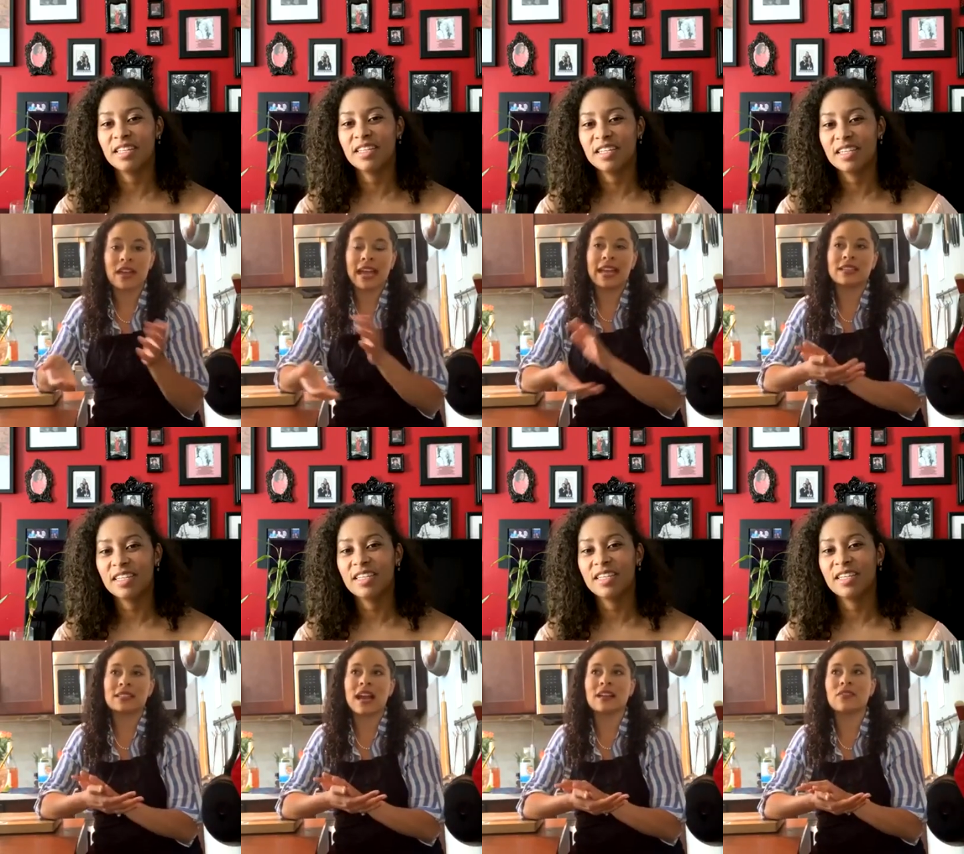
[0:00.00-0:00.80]
Speaker 1: And it's
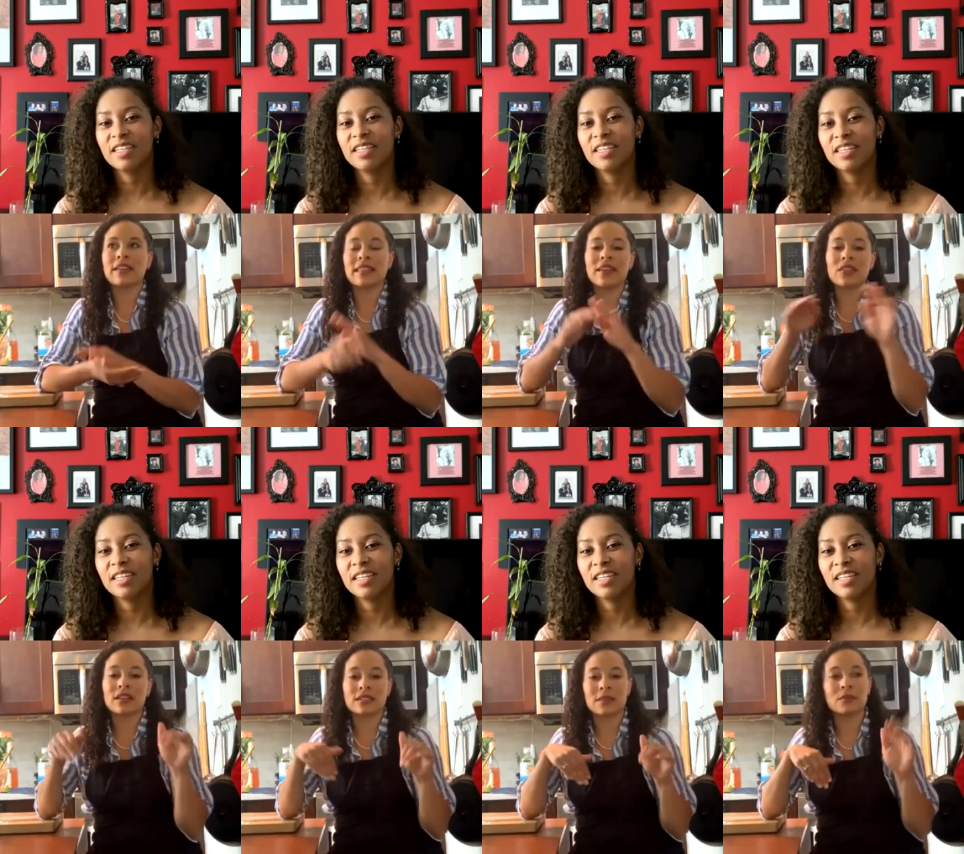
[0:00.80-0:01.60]
kind of like, they have a lot of
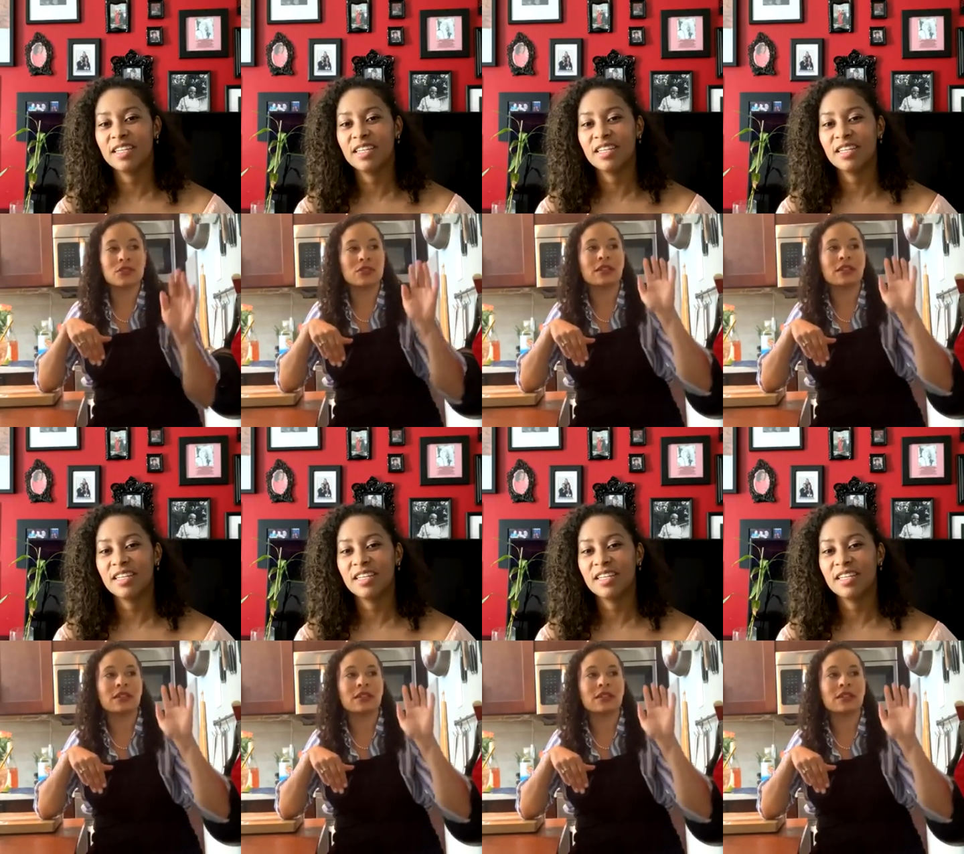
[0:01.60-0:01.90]
templates. You can like